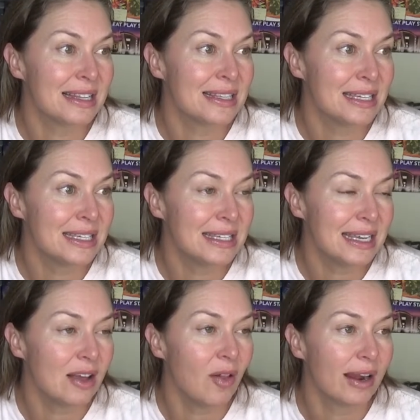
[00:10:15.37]
to
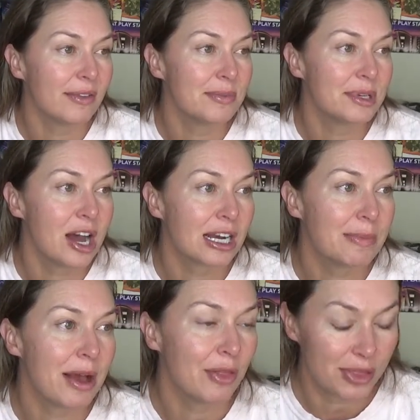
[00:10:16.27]
see a lot of them talk
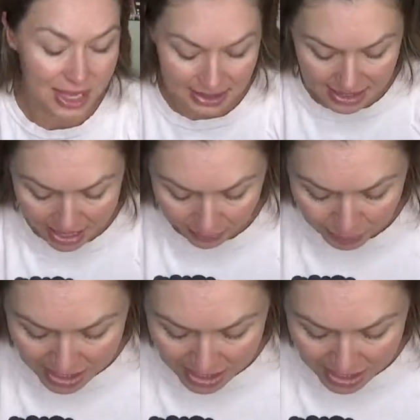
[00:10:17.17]
about things like